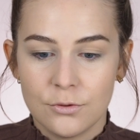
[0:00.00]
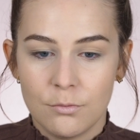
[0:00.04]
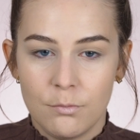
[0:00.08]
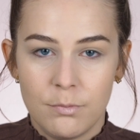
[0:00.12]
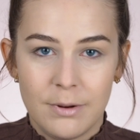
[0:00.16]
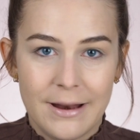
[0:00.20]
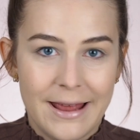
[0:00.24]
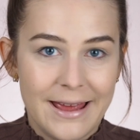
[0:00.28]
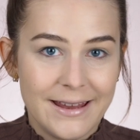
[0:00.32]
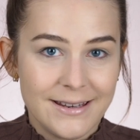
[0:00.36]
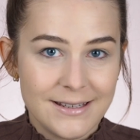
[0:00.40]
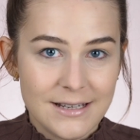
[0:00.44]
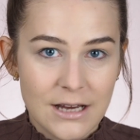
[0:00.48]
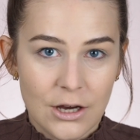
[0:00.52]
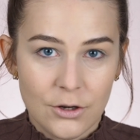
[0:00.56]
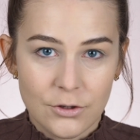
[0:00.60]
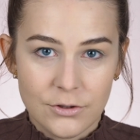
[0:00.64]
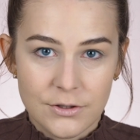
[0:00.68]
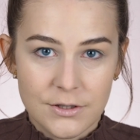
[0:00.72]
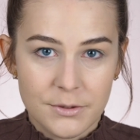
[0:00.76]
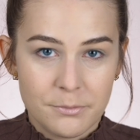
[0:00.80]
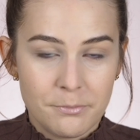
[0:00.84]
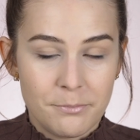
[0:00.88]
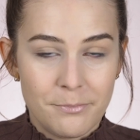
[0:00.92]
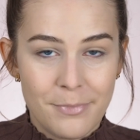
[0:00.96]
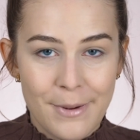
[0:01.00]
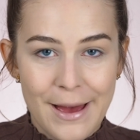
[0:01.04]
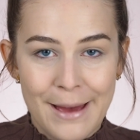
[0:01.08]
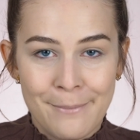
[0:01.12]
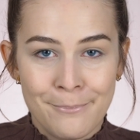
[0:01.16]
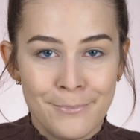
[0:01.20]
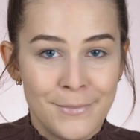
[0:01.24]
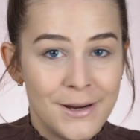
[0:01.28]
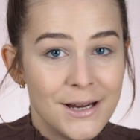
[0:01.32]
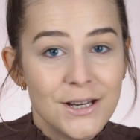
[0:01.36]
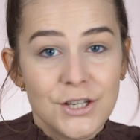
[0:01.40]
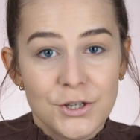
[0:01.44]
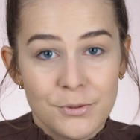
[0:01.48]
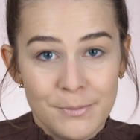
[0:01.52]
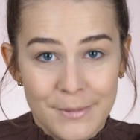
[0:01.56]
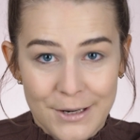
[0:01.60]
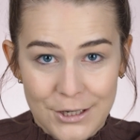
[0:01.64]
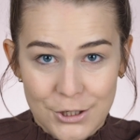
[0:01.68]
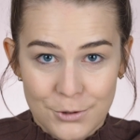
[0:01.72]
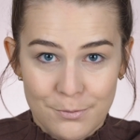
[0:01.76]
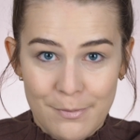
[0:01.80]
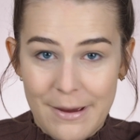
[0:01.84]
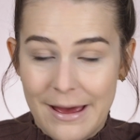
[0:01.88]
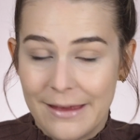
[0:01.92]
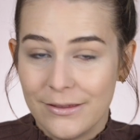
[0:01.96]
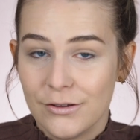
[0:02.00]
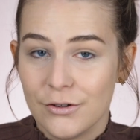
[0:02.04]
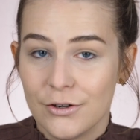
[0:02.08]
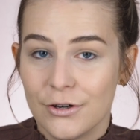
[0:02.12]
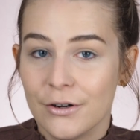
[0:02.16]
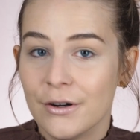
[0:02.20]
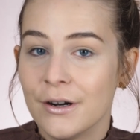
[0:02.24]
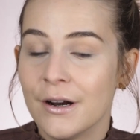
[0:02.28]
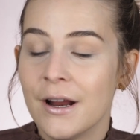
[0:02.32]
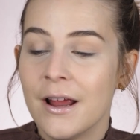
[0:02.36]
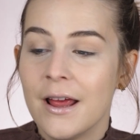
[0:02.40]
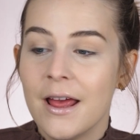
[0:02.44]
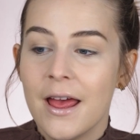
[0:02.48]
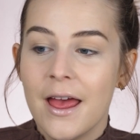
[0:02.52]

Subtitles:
blend out much better,